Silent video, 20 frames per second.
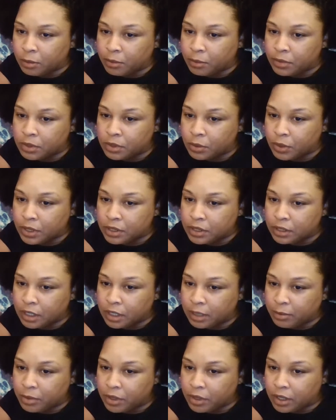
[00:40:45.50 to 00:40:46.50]
So it's
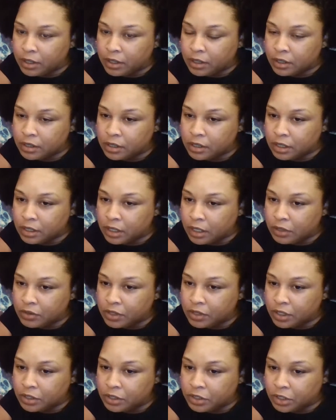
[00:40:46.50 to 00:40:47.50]
Amber. I did see that you
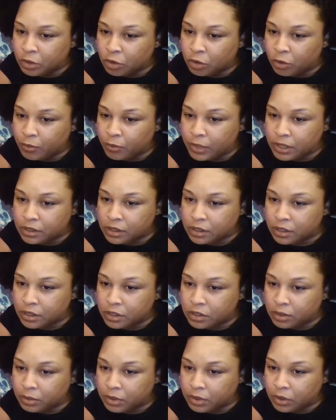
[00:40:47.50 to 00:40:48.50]
said general message,
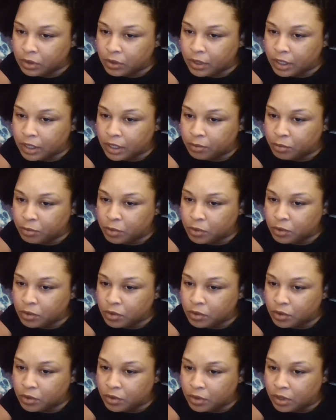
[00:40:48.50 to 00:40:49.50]
so I'm going to go ahead and
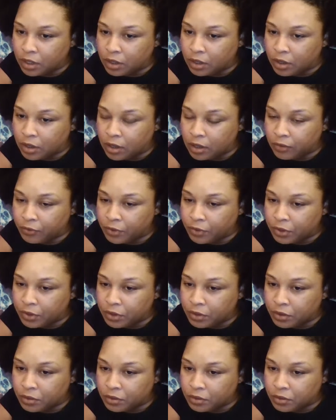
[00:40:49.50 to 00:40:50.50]
pull a card for
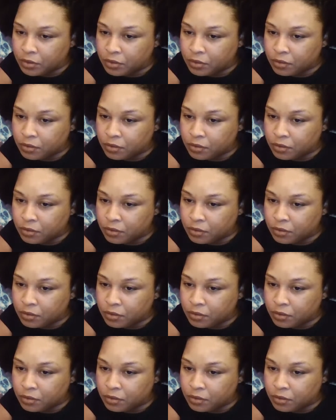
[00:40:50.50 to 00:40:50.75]
you.